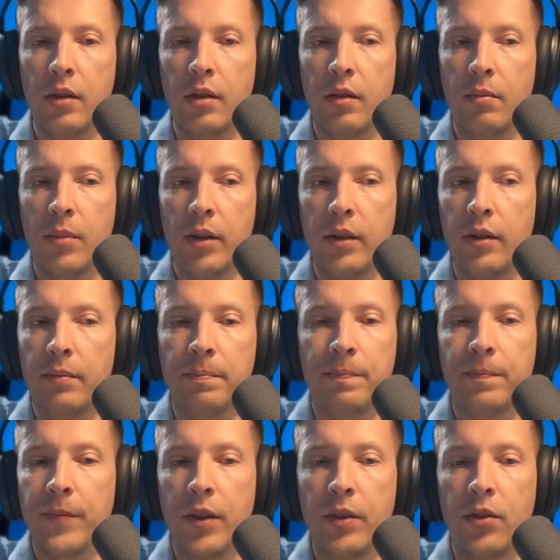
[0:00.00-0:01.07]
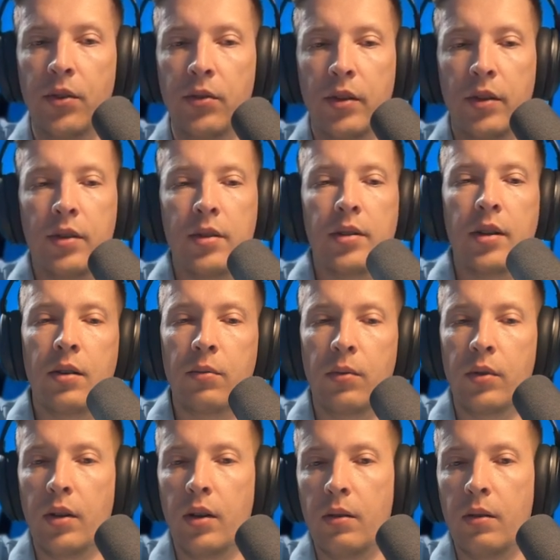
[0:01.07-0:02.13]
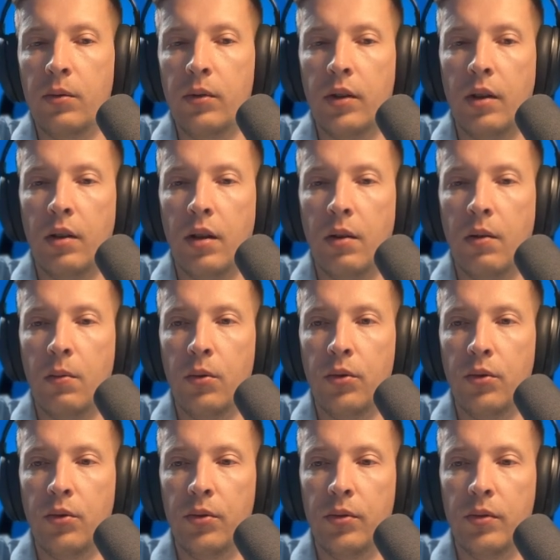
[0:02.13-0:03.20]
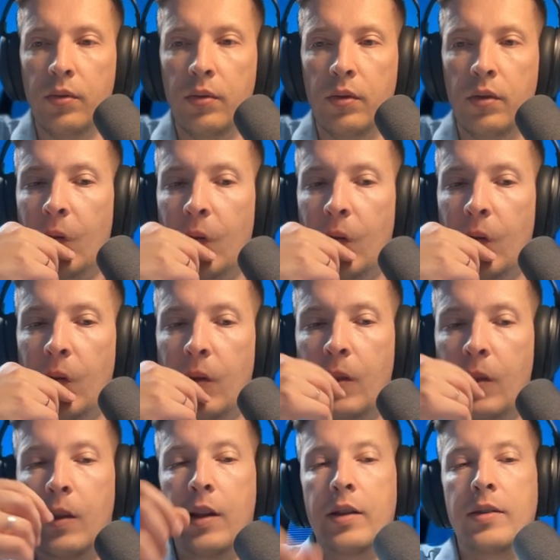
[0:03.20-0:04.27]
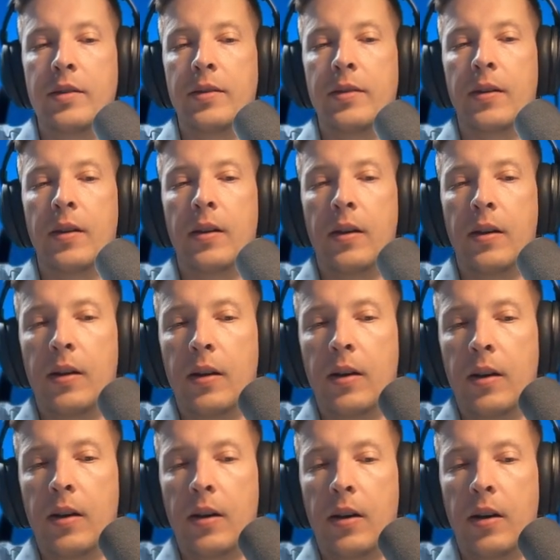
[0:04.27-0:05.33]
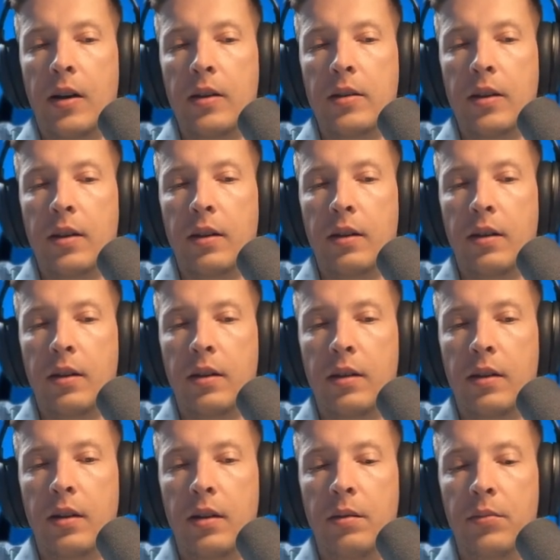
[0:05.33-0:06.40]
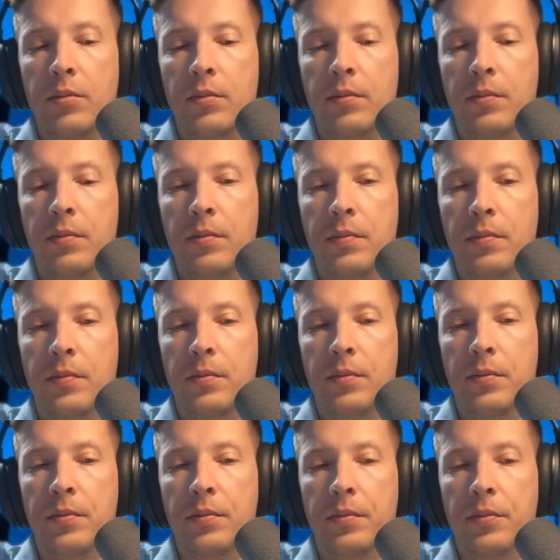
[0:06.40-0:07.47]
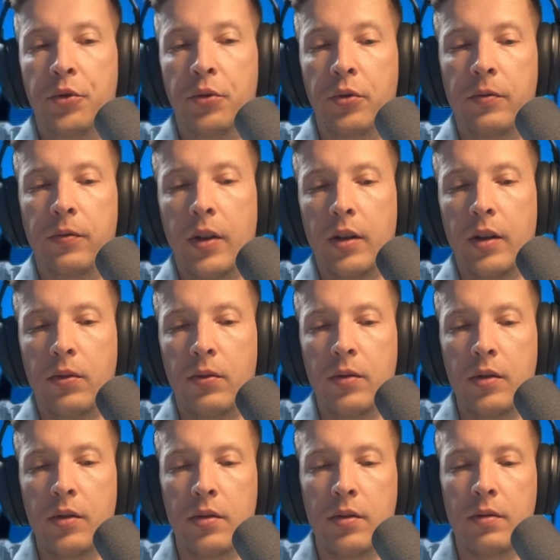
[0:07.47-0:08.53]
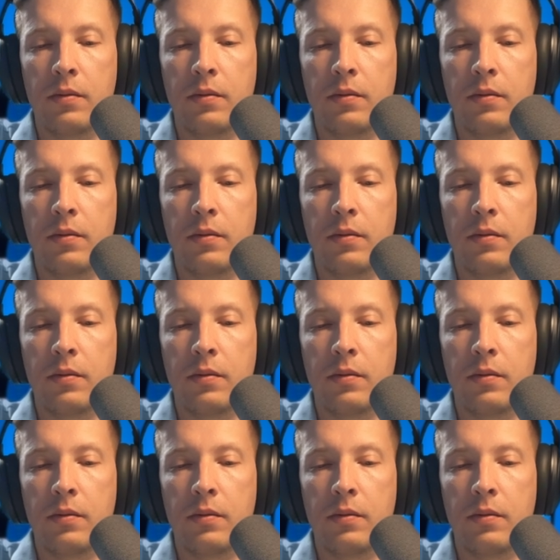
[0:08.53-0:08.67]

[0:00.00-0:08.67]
but it don't understand what I want to do. Let's ask LLM to reflect on this.